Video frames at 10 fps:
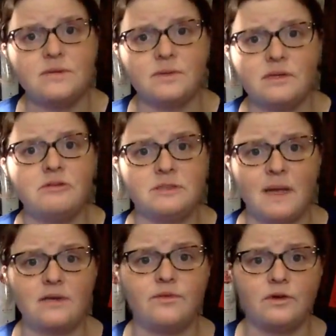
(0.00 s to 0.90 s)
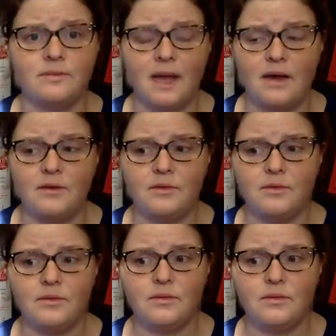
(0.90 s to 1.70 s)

really respectful about,